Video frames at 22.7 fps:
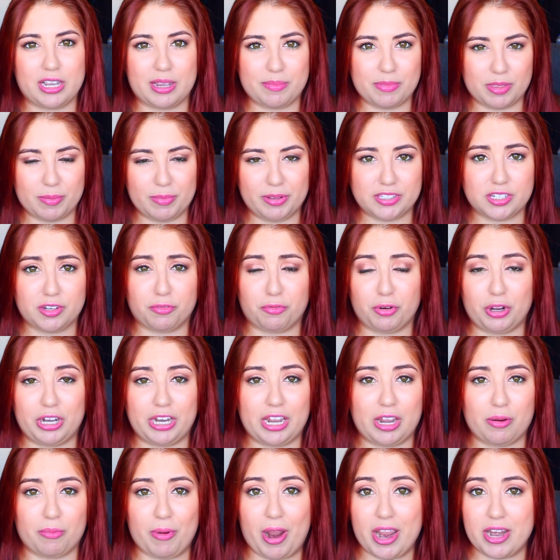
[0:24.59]
I'm in the midst of
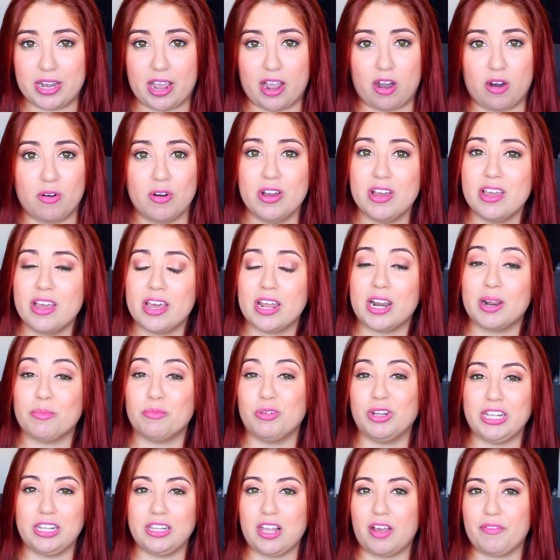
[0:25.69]
reading it right now and I'm
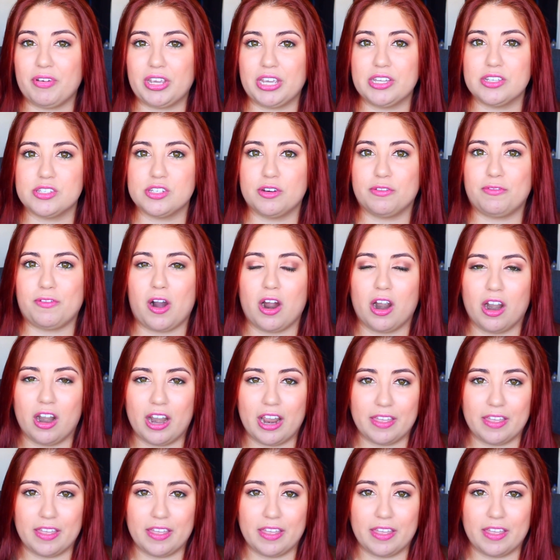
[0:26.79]
really loving it so far.